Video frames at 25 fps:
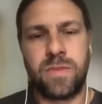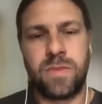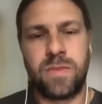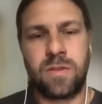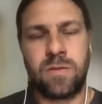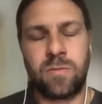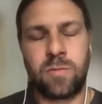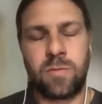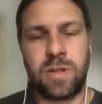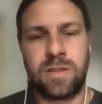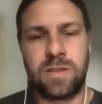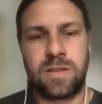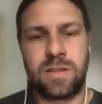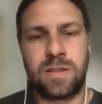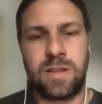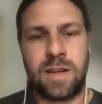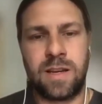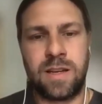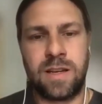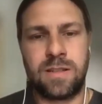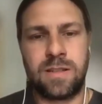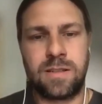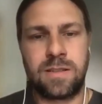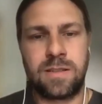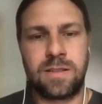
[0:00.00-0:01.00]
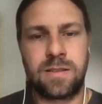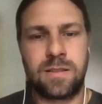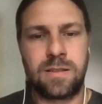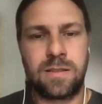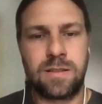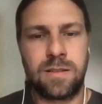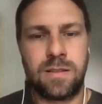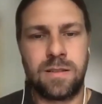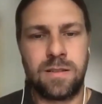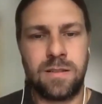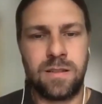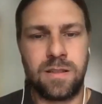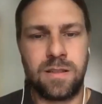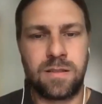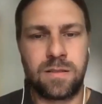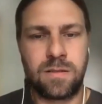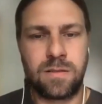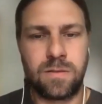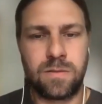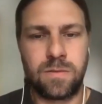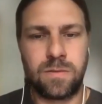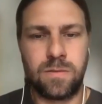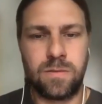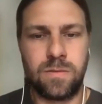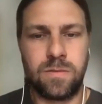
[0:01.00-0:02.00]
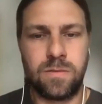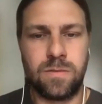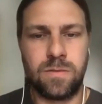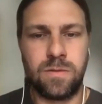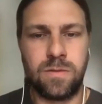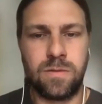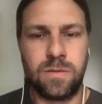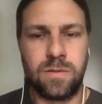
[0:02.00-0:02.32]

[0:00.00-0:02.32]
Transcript: one side needs to